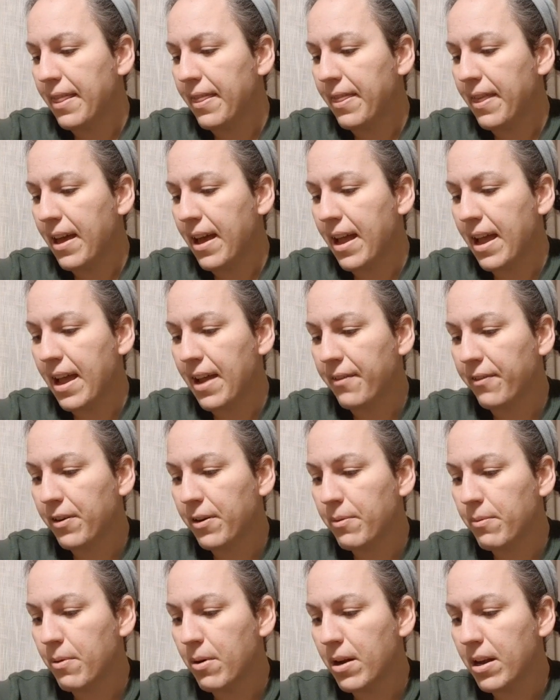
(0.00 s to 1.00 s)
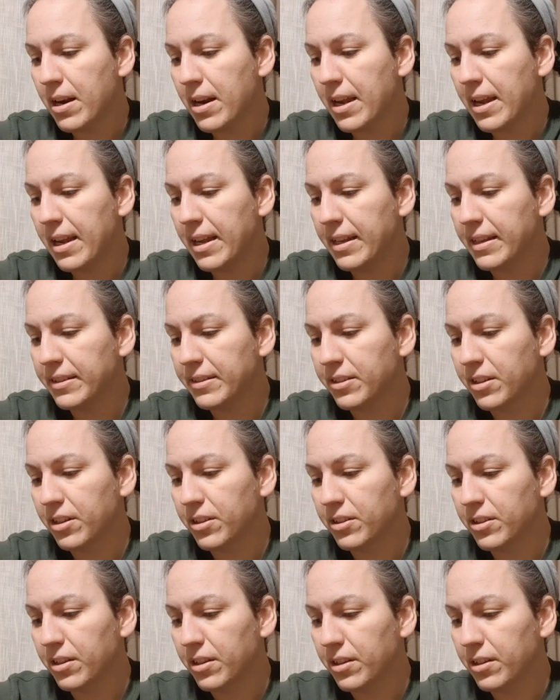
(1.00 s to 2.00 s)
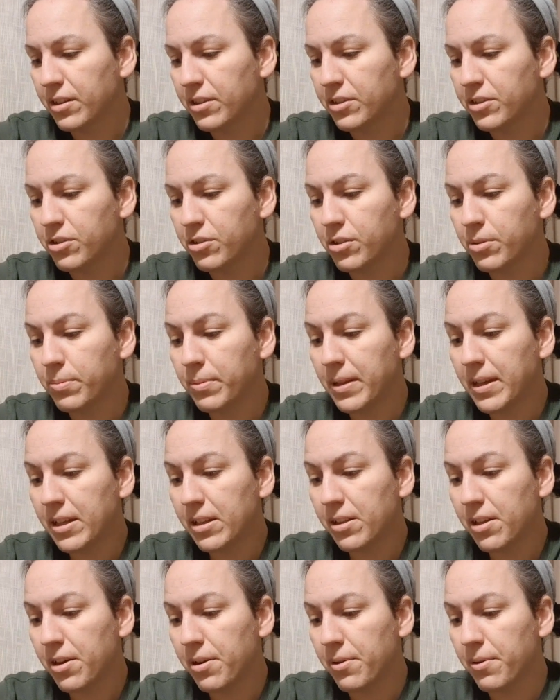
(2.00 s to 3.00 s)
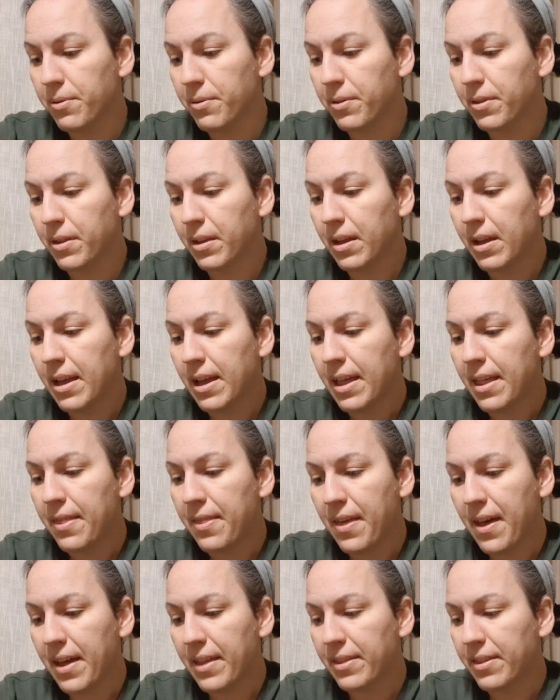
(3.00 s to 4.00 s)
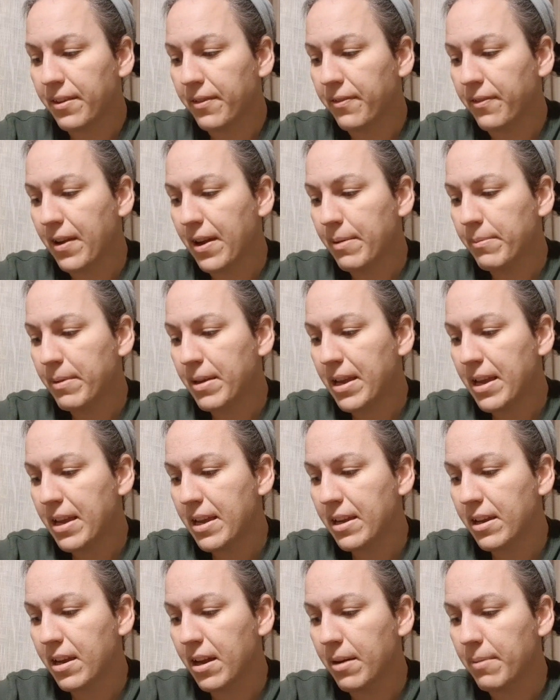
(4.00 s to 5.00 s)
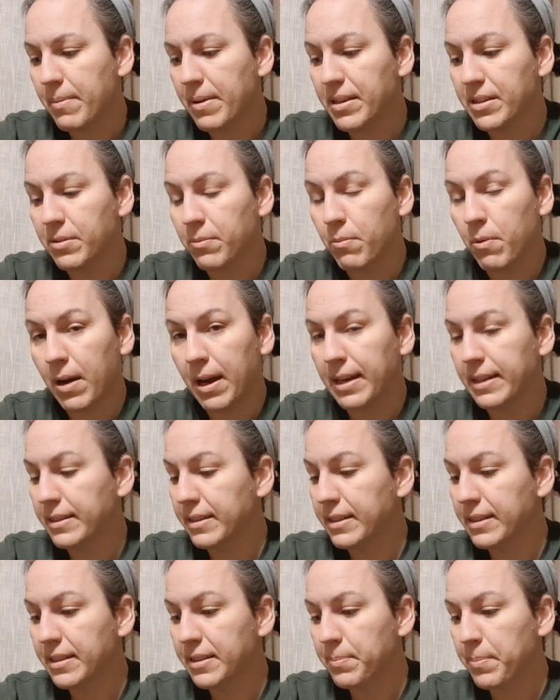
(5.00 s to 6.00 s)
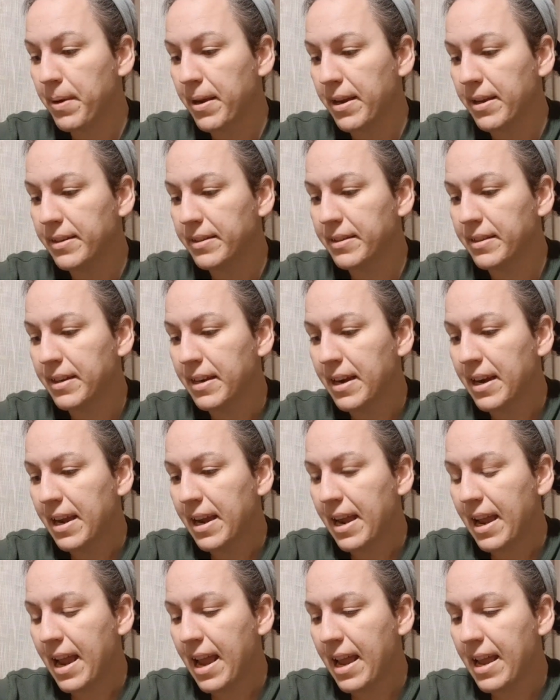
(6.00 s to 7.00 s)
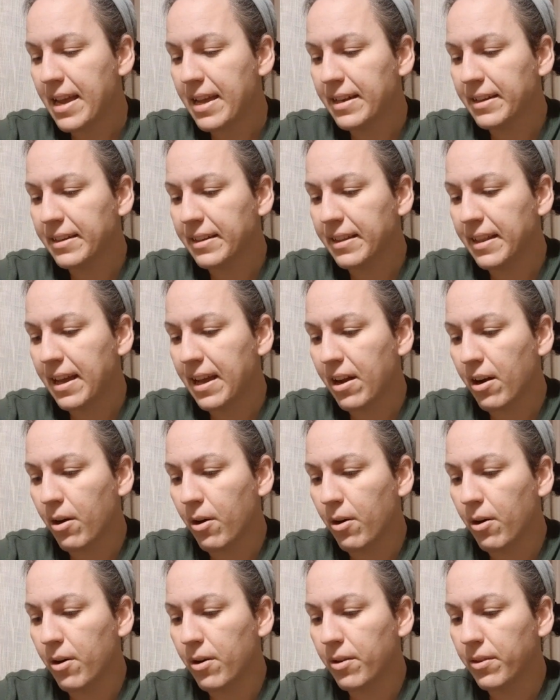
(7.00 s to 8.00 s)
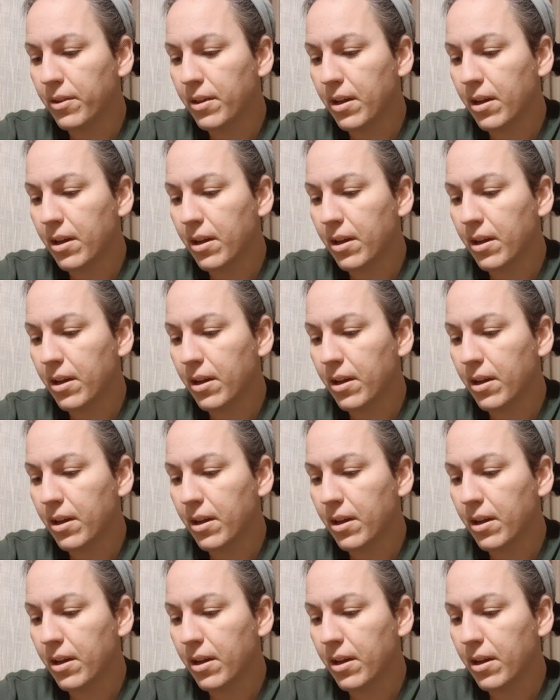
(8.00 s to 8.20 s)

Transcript: that everyone is suitably clothed, that the family income is wisely spent, and that all